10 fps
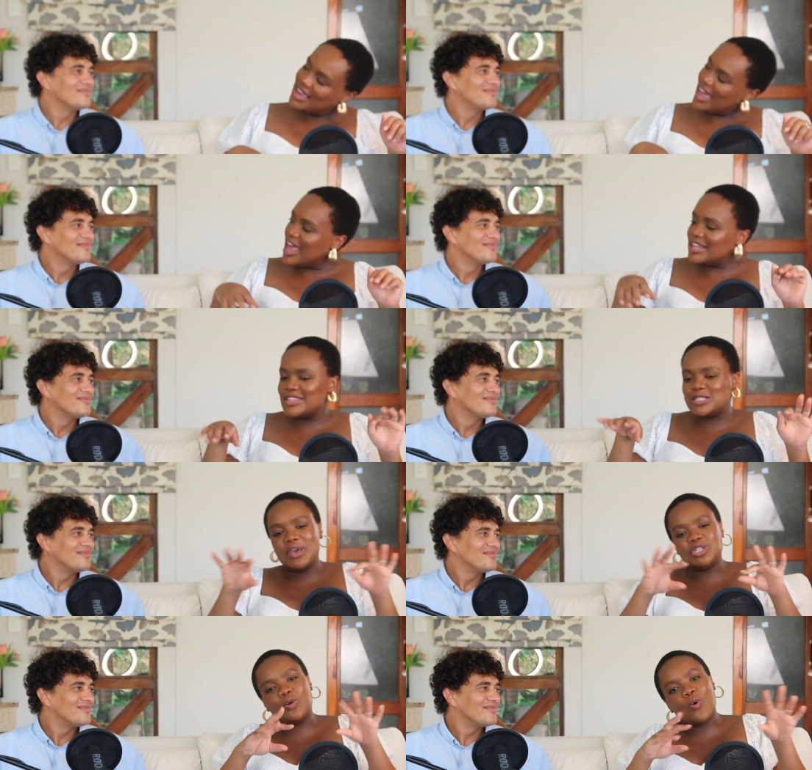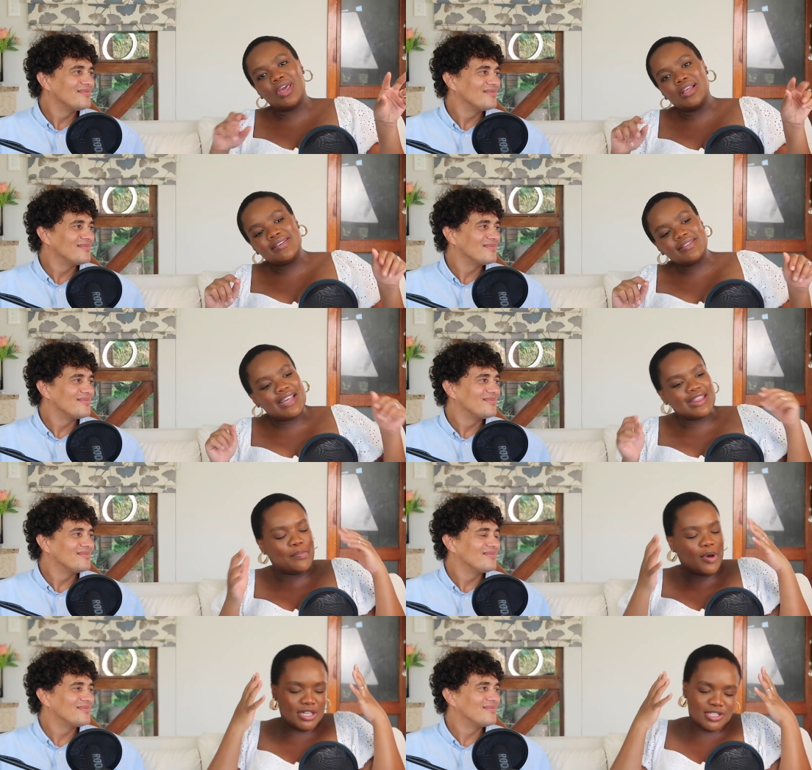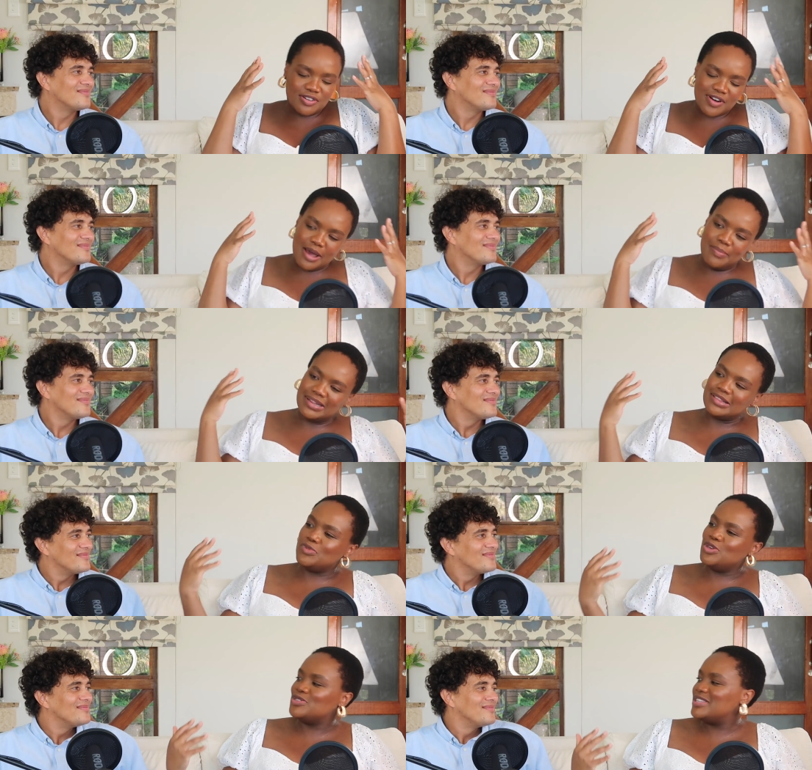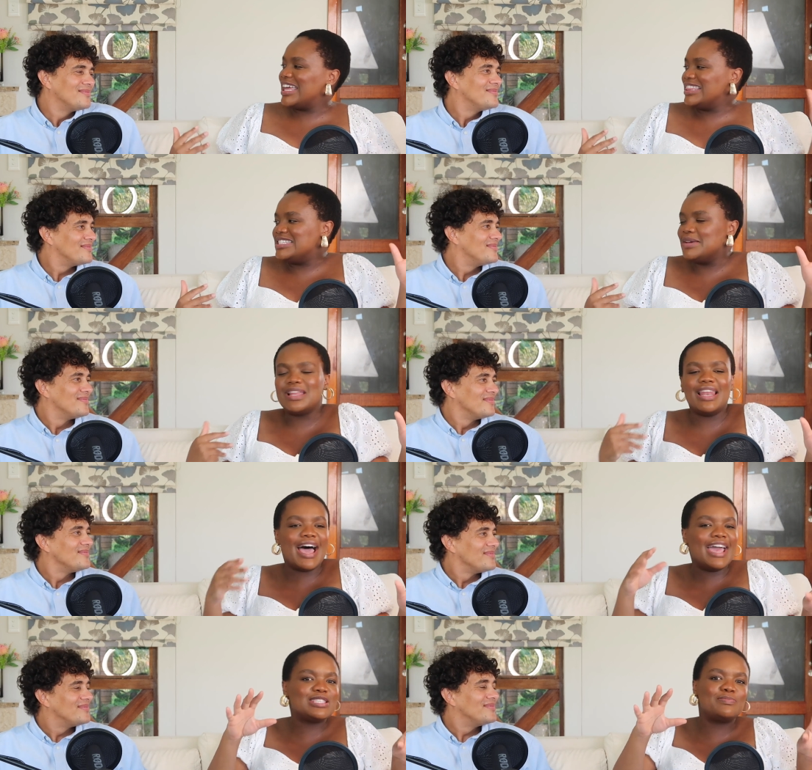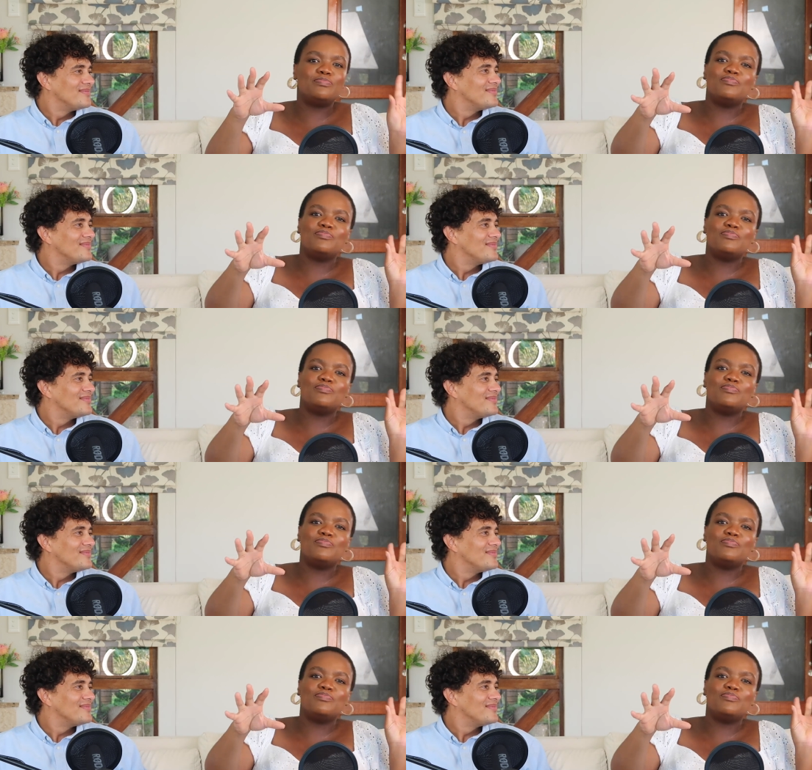Speaker 1: and the special oils and the body scrub and the music and dim the lights